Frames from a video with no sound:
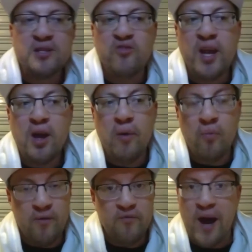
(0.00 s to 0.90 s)
video, it
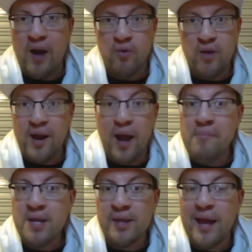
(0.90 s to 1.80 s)
went viral. And I
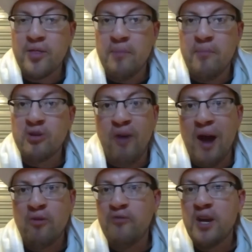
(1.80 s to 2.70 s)
mean, like the most
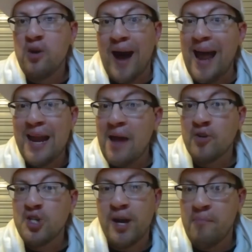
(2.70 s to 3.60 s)
viral video I had
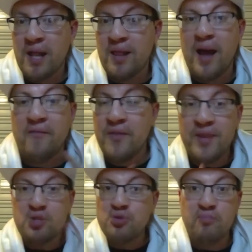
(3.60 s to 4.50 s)
ever done in my life. And
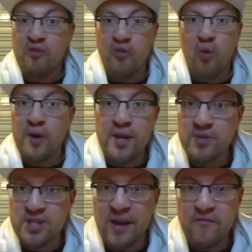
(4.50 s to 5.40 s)
this was before he
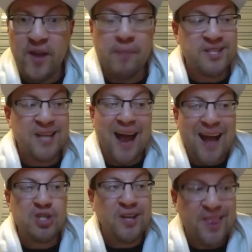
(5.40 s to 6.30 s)
was like famous. I
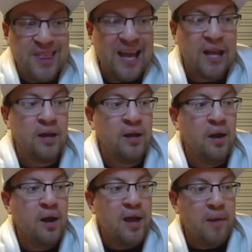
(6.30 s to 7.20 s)
actually think
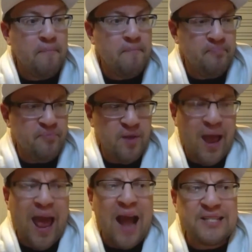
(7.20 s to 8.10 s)

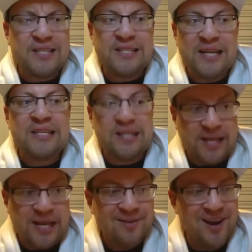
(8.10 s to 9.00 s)

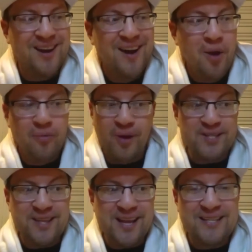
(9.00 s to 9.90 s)
accidentally
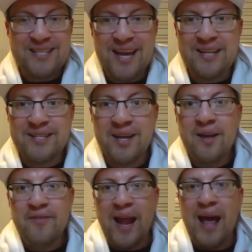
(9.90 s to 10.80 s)
wasn't the intent
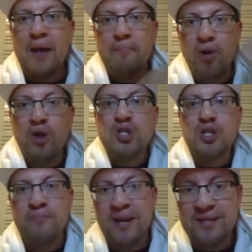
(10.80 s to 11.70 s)
that I had pushed
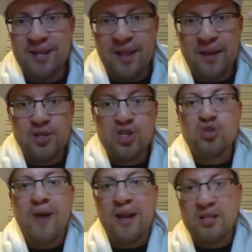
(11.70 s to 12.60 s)
him into like the
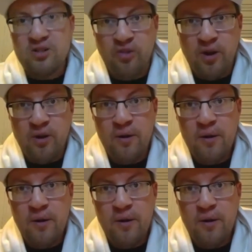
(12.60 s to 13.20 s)
stratosphere,